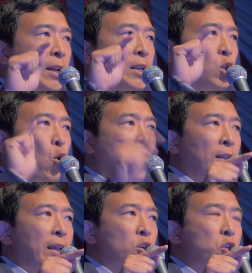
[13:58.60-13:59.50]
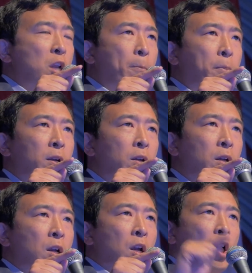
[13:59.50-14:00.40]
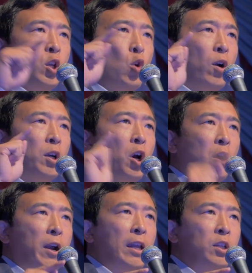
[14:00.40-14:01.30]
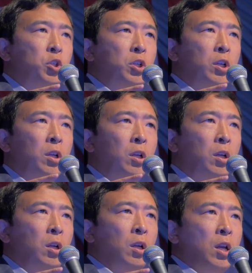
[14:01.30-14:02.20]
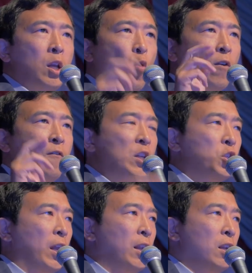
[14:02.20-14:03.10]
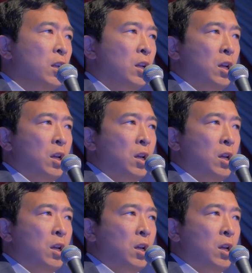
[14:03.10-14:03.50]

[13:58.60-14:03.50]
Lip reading: needs your leadership, your courage, your vision,